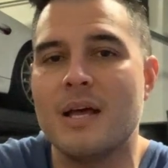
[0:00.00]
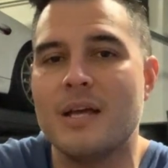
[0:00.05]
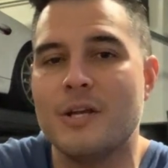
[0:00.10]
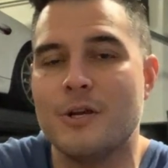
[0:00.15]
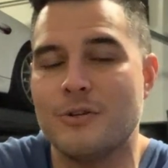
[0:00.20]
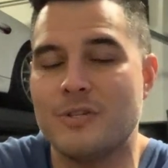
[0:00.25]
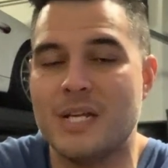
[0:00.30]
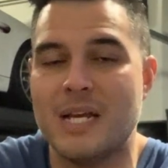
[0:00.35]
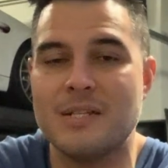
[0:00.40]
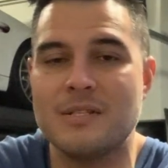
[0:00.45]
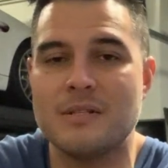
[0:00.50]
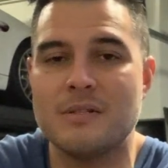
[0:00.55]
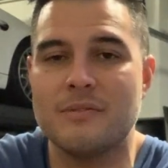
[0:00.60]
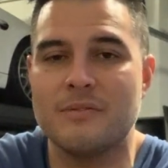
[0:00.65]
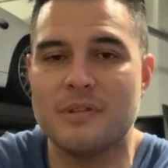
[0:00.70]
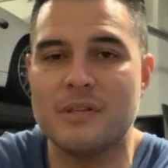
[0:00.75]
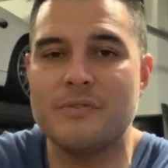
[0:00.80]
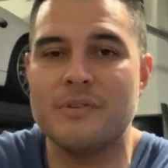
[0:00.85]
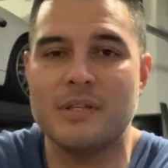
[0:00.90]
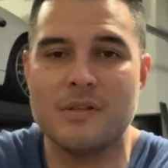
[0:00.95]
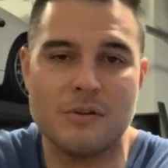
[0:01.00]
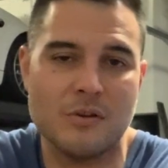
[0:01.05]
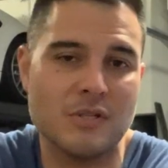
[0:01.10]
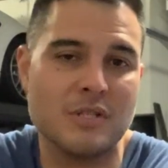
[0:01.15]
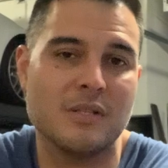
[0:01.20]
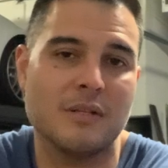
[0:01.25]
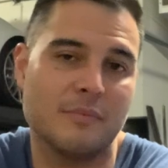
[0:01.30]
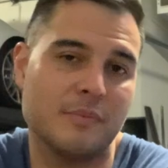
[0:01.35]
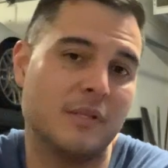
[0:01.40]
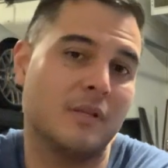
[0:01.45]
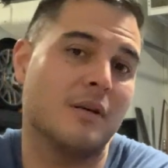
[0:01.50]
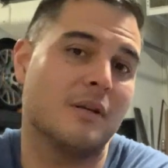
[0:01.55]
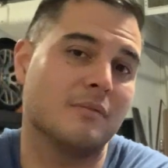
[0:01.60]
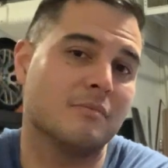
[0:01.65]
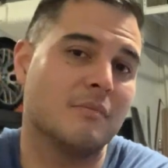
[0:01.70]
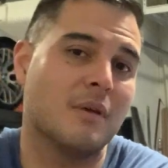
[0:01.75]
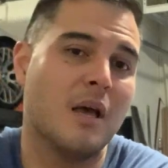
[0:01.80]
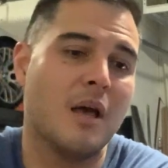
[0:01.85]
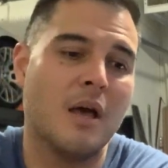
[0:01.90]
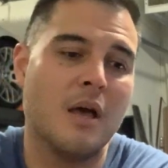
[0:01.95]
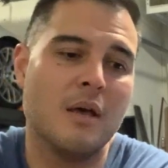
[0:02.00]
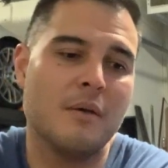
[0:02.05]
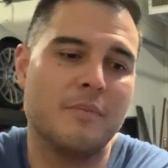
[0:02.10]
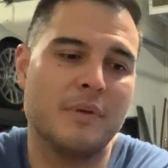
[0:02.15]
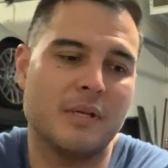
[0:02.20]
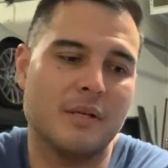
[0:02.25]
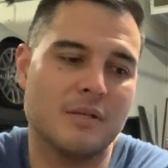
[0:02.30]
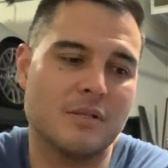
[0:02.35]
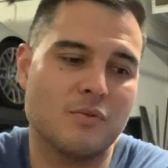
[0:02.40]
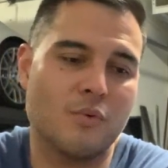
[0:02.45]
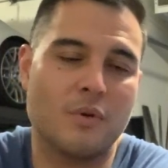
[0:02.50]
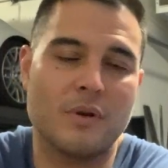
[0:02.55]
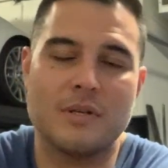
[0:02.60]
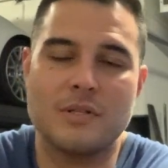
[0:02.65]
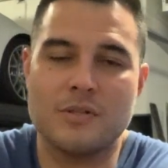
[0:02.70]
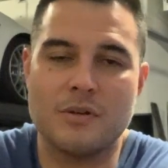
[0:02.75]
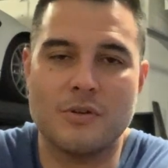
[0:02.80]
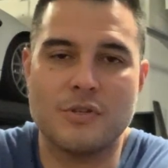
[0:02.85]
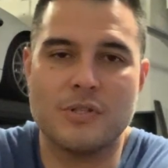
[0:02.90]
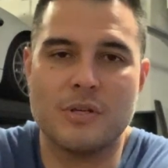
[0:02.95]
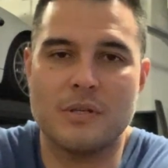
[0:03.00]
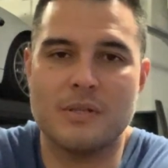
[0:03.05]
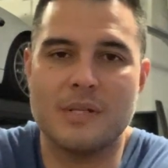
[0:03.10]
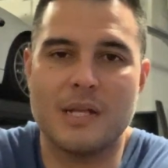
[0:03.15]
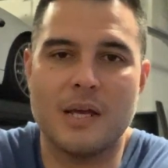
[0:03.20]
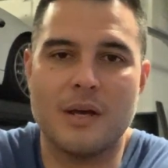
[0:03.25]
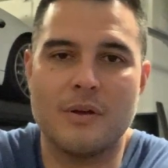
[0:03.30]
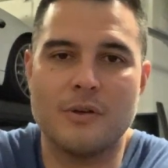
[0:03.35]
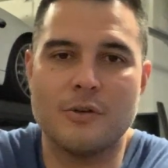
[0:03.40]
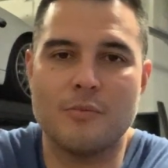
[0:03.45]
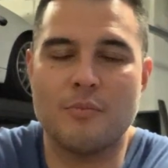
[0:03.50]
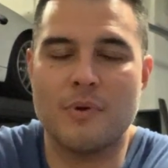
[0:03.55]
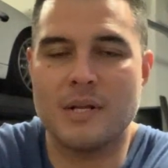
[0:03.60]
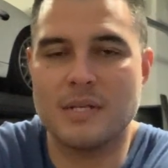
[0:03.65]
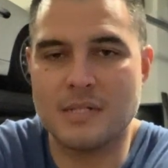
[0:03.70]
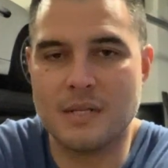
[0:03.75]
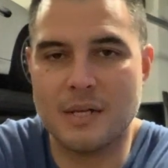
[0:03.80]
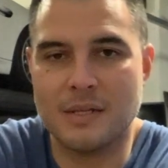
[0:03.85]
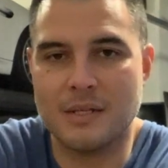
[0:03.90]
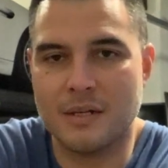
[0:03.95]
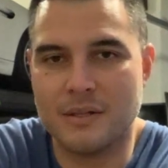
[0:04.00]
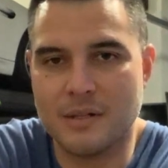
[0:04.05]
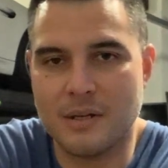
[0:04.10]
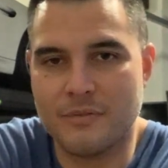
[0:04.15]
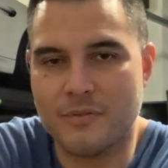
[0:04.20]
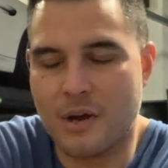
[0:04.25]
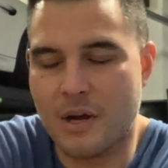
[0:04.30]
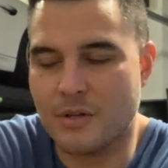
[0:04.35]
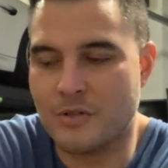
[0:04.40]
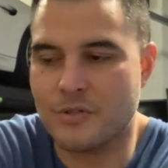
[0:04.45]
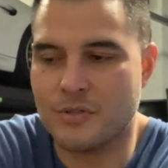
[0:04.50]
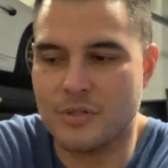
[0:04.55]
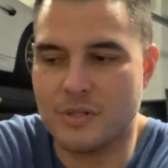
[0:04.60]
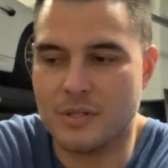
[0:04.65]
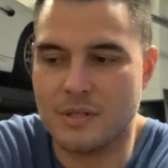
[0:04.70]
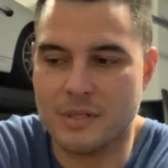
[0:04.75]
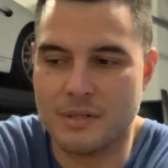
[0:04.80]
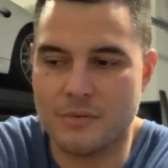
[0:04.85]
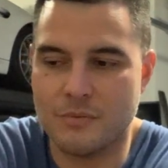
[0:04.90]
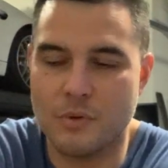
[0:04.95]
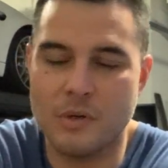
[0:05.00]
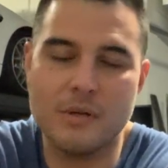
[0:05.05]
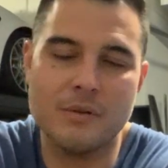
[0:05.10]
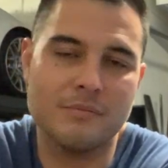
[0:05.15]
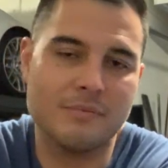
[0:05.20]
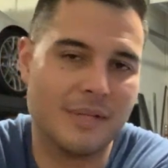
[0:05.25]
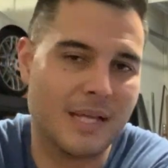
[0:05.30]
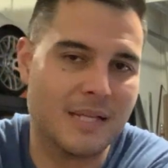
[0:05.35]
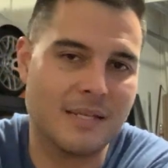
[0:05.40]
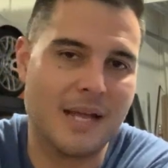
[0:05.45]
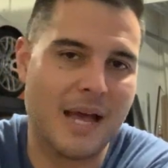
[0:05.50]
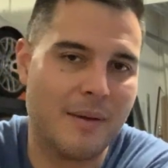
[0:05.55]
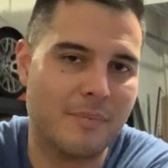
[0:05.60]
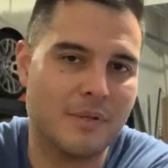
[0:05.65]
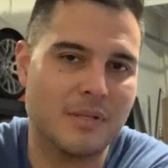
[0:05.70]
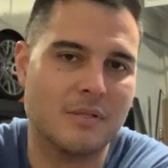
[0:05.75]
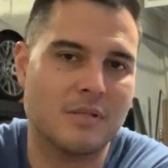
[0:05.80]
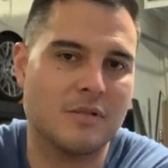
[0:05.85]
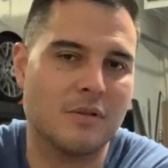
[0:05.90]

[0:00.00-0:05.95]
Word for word: your chances of living are slim to none because organs start shutting down, your brain's not getting enough oxygen, and well, that happens.